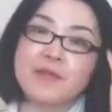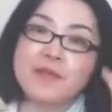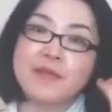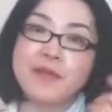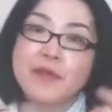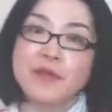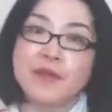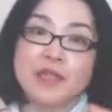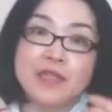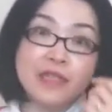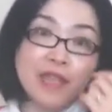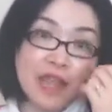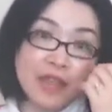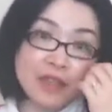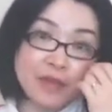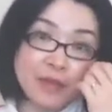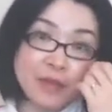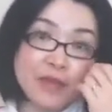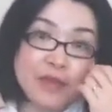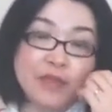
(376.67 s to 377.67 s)
for your
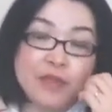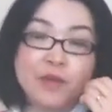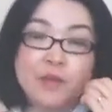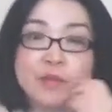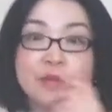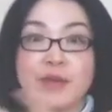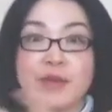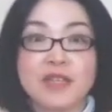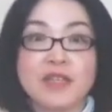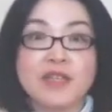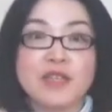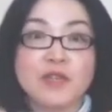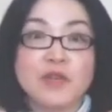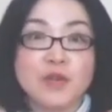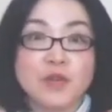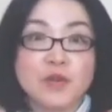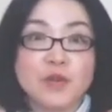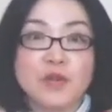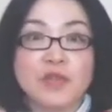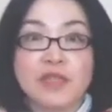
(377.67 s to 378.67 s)
textbook. So please
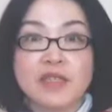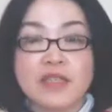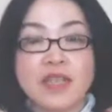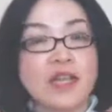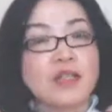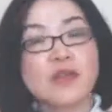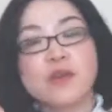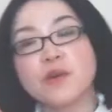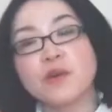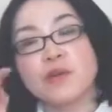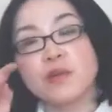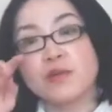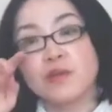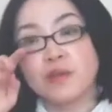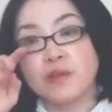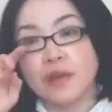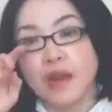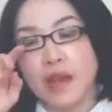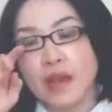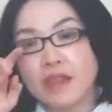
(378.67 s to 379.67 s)
use that audio
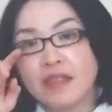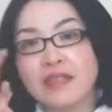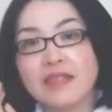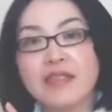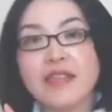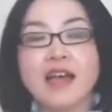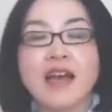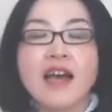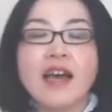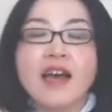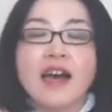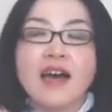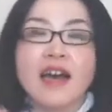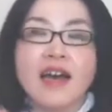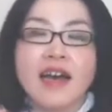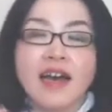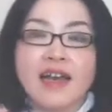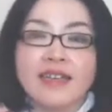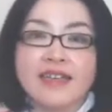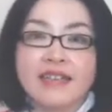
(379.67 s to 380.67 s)
tracks,
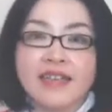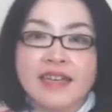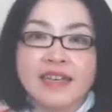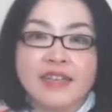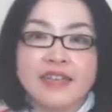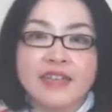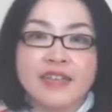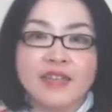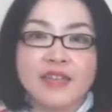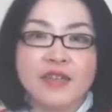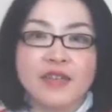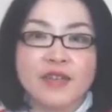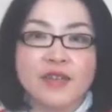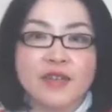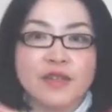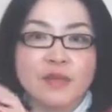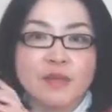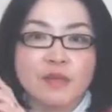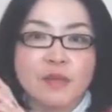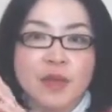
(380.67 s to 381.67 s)
and then
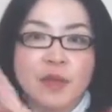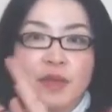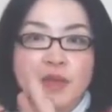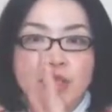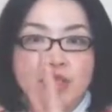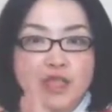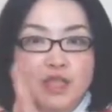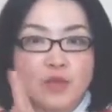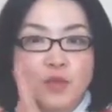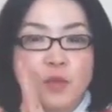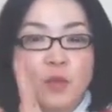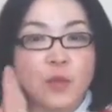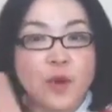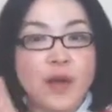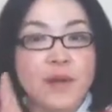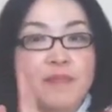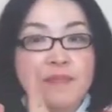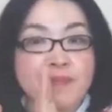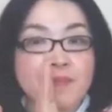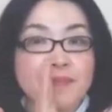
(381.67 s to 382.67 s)
maybe just
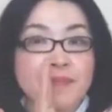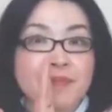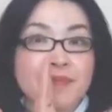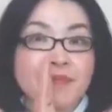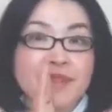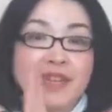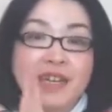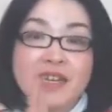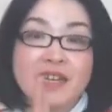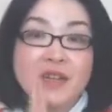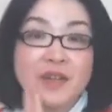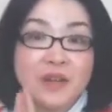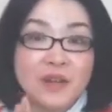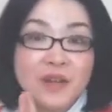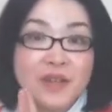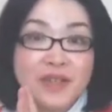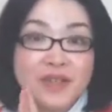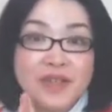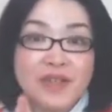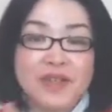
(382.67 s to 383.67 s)
one
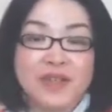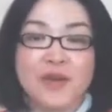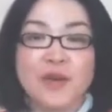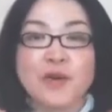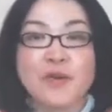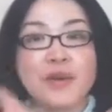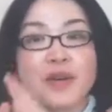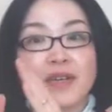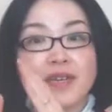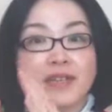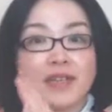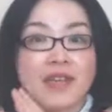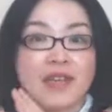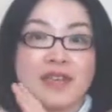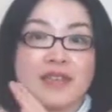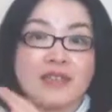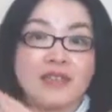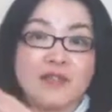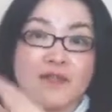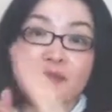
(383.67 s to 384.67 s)
dialogue or
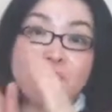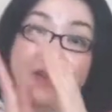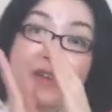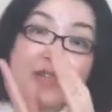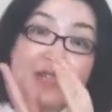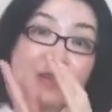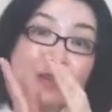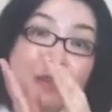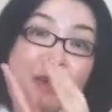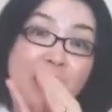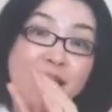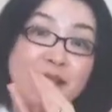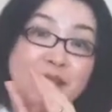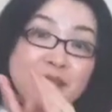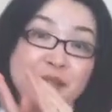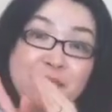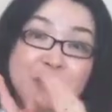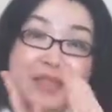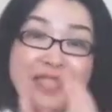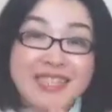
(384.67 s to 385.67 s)
the first part
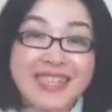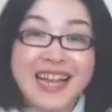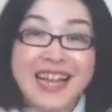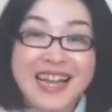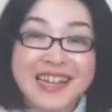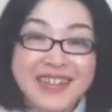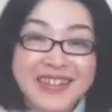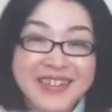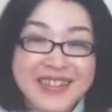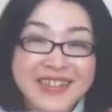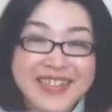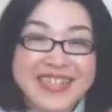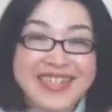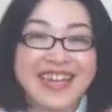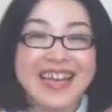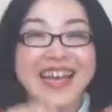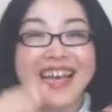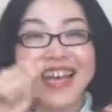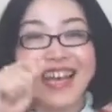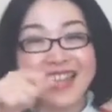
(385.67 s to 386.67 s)
of the dialogue,
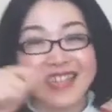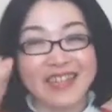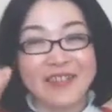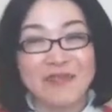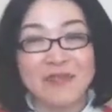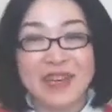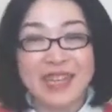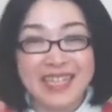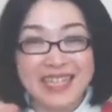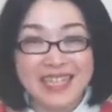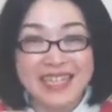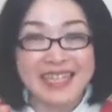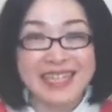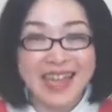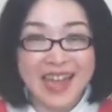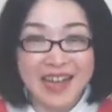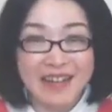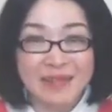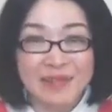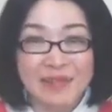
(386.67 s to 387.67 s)
and then write it
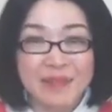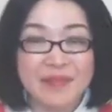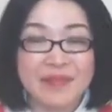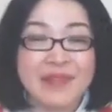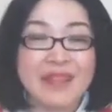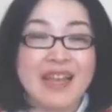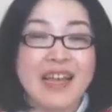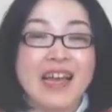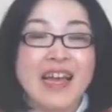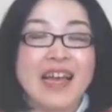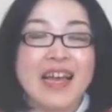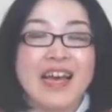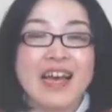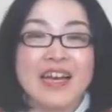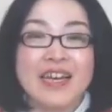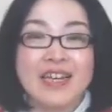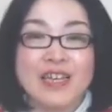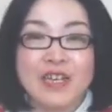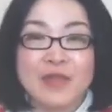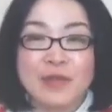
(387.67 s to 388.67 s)
down.
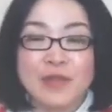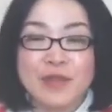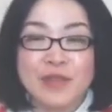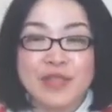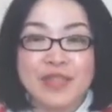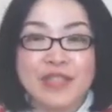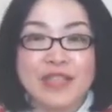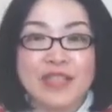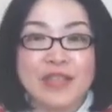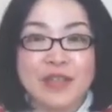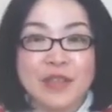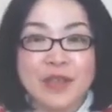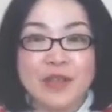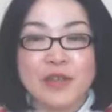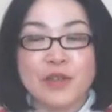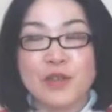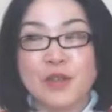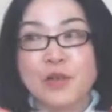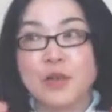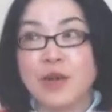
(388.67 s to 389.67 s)
Even
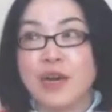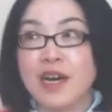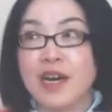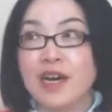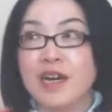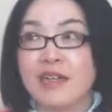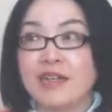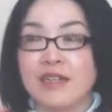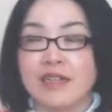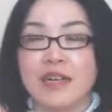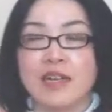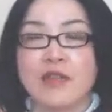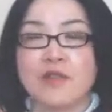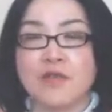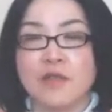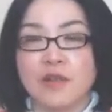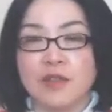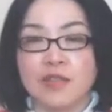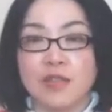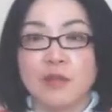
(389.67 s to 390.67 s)
you are like,
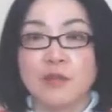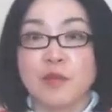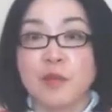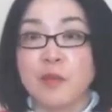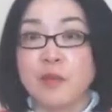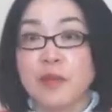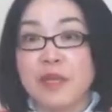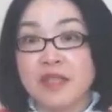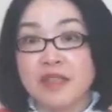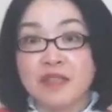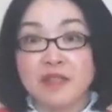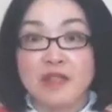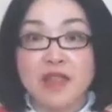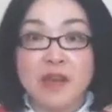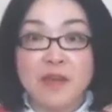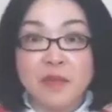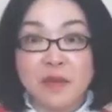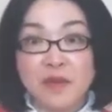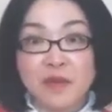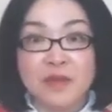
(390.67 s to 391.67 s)
for example,
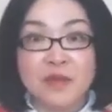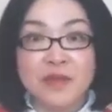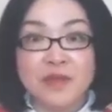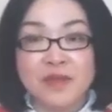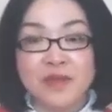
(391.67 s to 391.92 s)
mid-level,